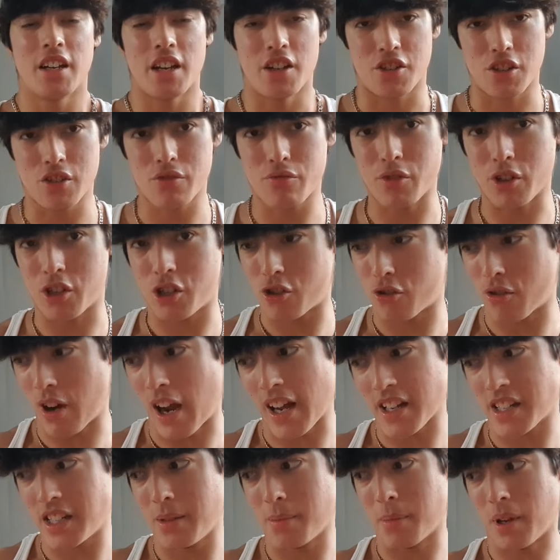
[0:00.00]
just
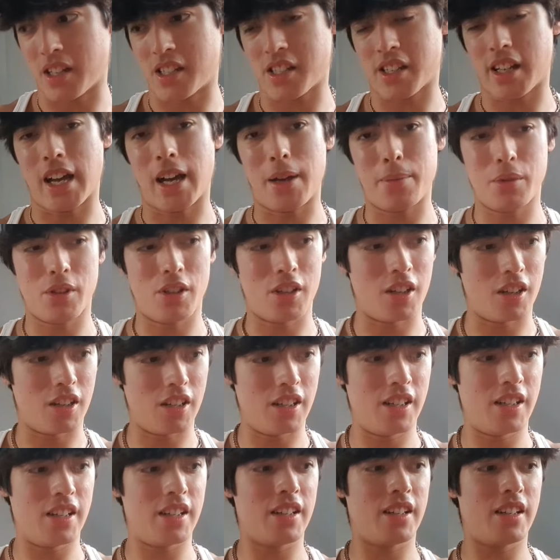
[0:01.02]
retracting my scapula
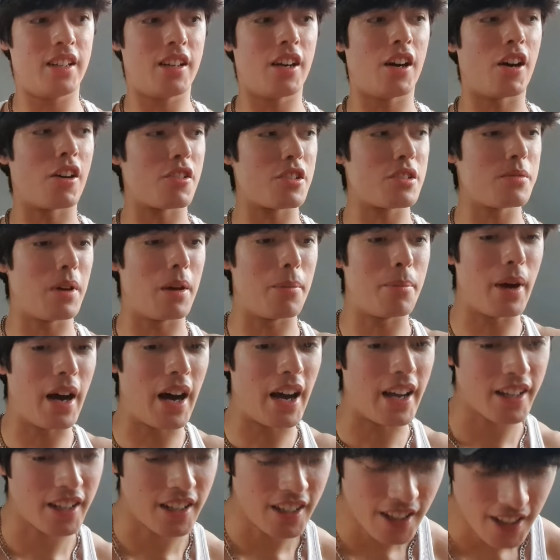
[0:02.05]
hurts my back.